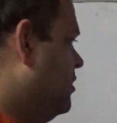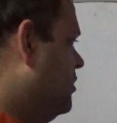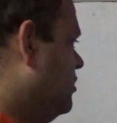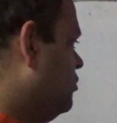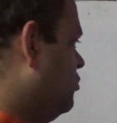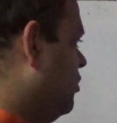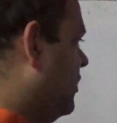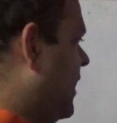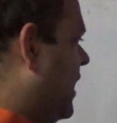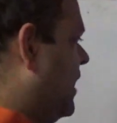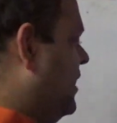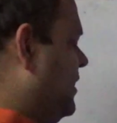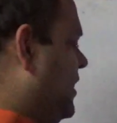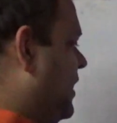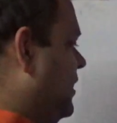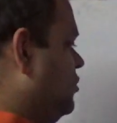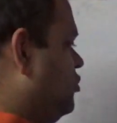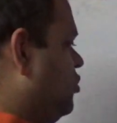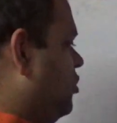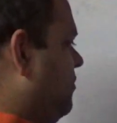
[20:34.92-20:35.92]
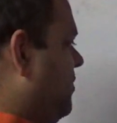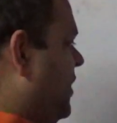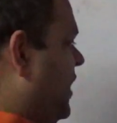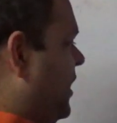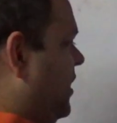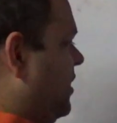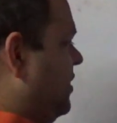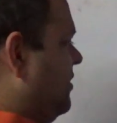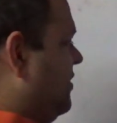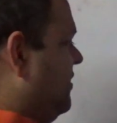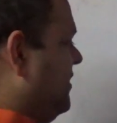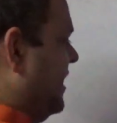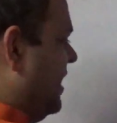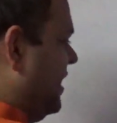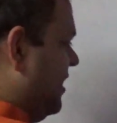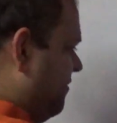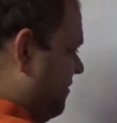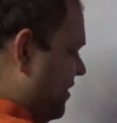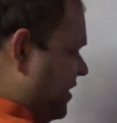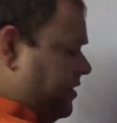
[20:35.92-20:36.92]
So content should be
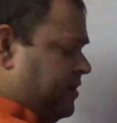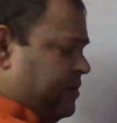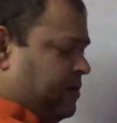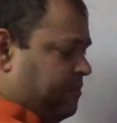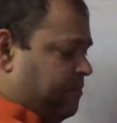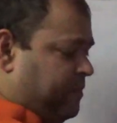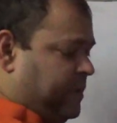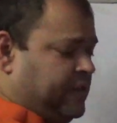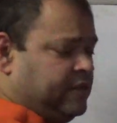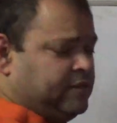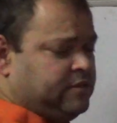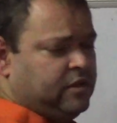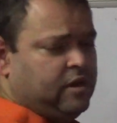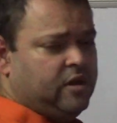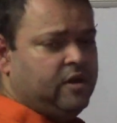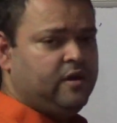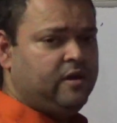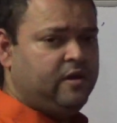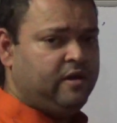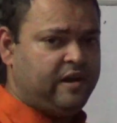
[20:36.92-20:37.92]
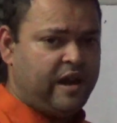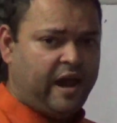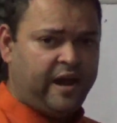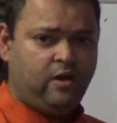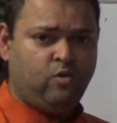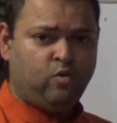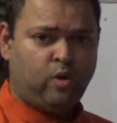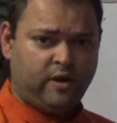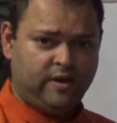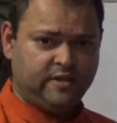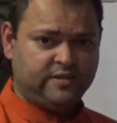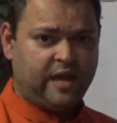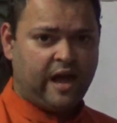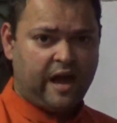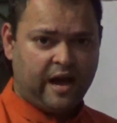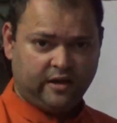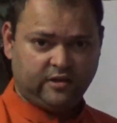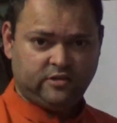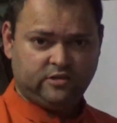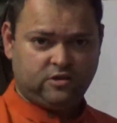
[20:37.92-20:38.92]
relevant, means write what is
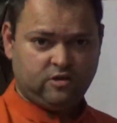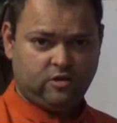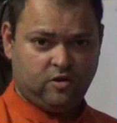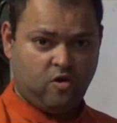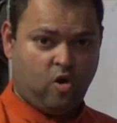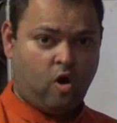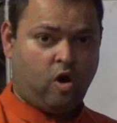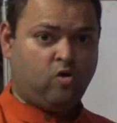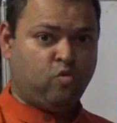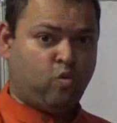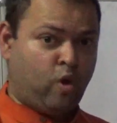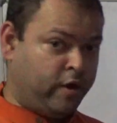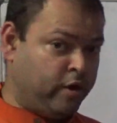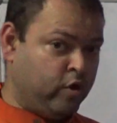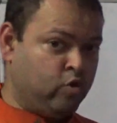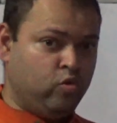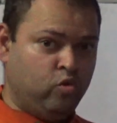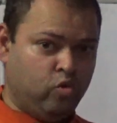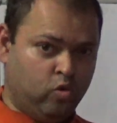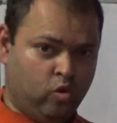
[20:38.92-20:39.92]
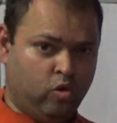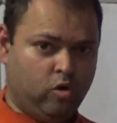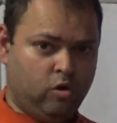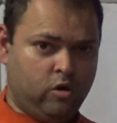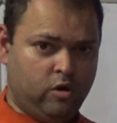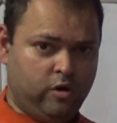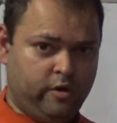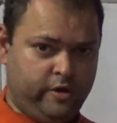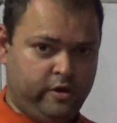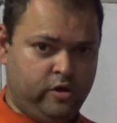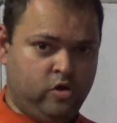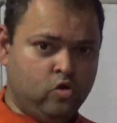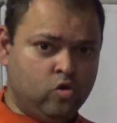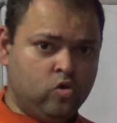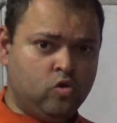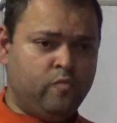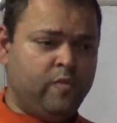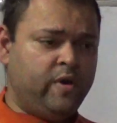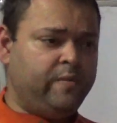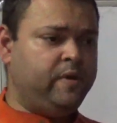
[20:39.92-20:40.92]
asked, not what you know.
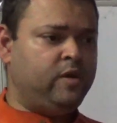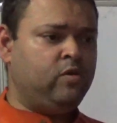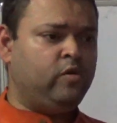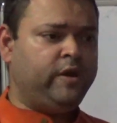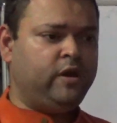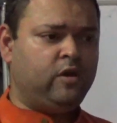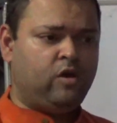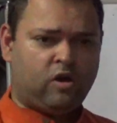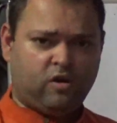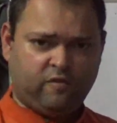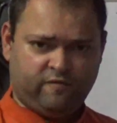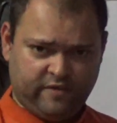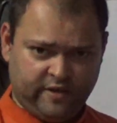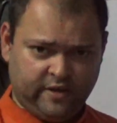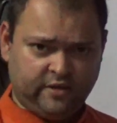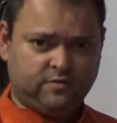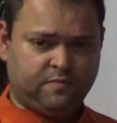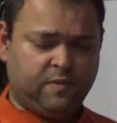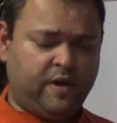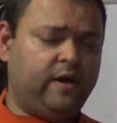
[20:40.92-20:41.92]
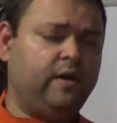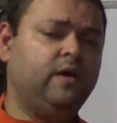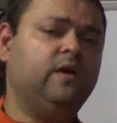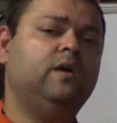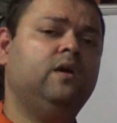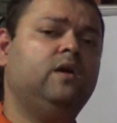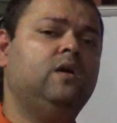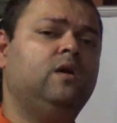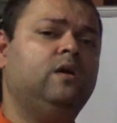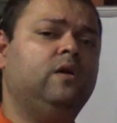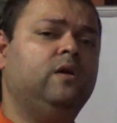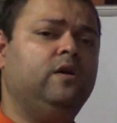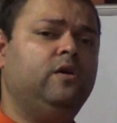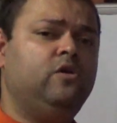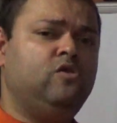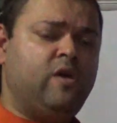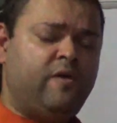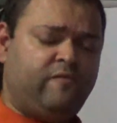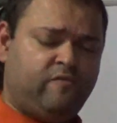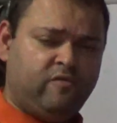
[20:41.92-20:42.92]
You may be knowing a lot of things, but
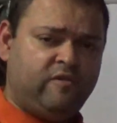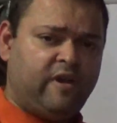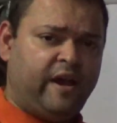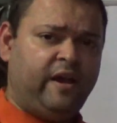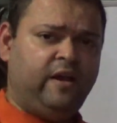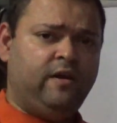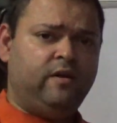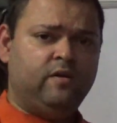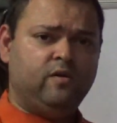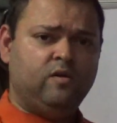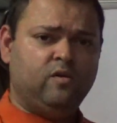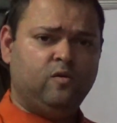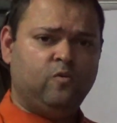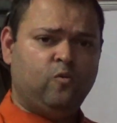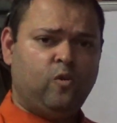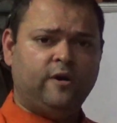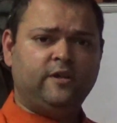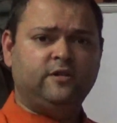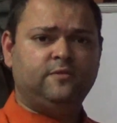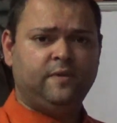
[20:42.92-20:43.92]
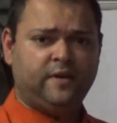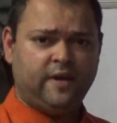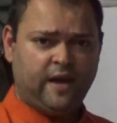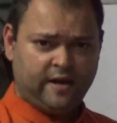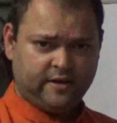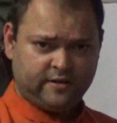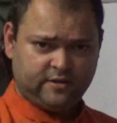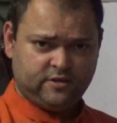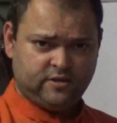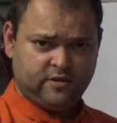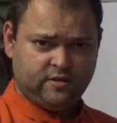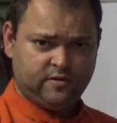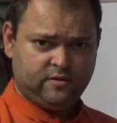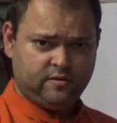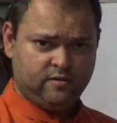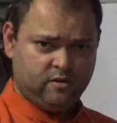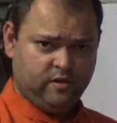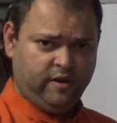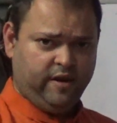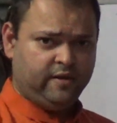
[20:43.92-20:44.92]
you have to write what is being asked.
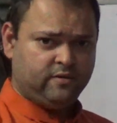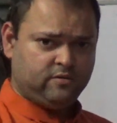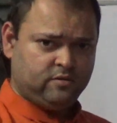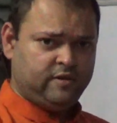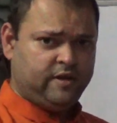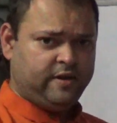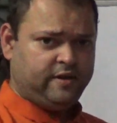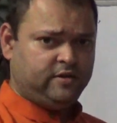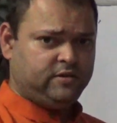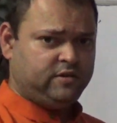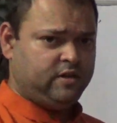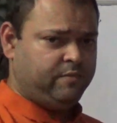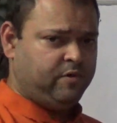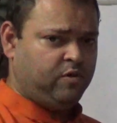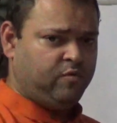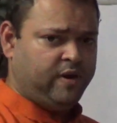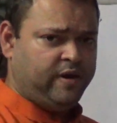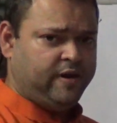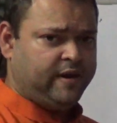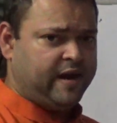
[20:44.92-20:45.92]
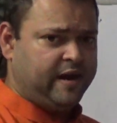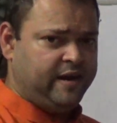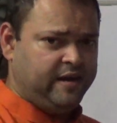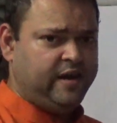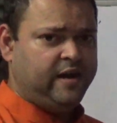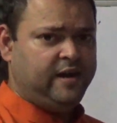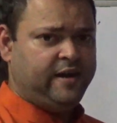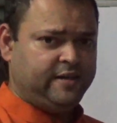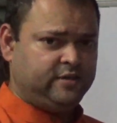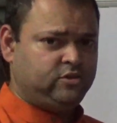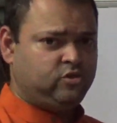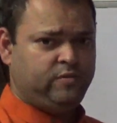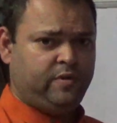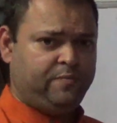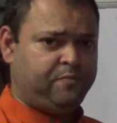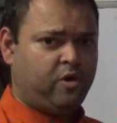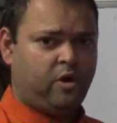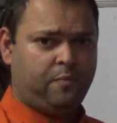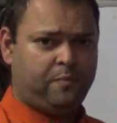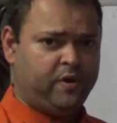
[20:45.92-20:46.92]
Okay, so that is number one. Content has to be
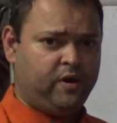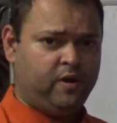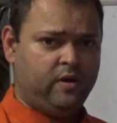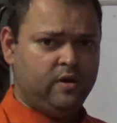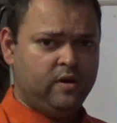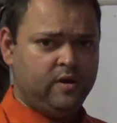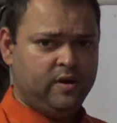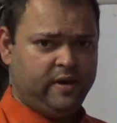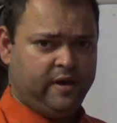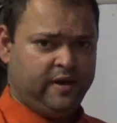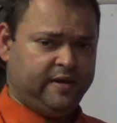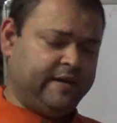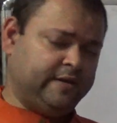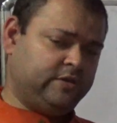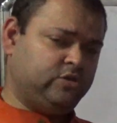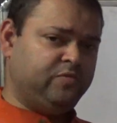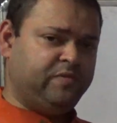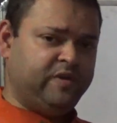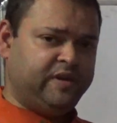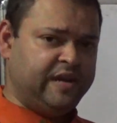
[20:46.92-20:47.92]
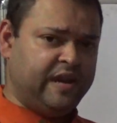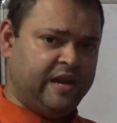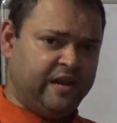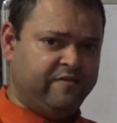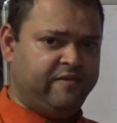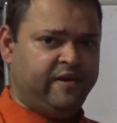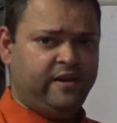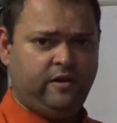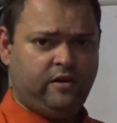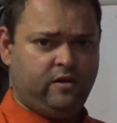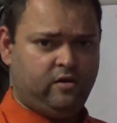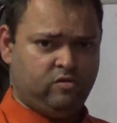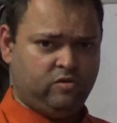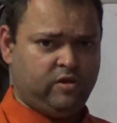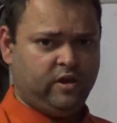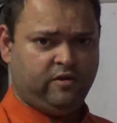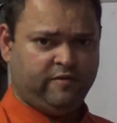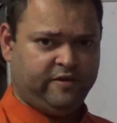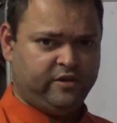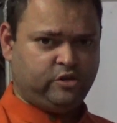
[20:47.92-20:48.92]
proper, it has to be relevant to
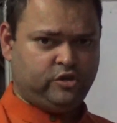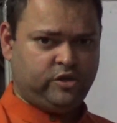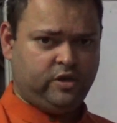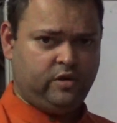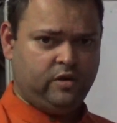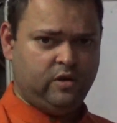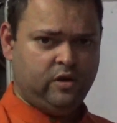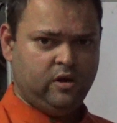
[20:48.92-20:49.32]
the question,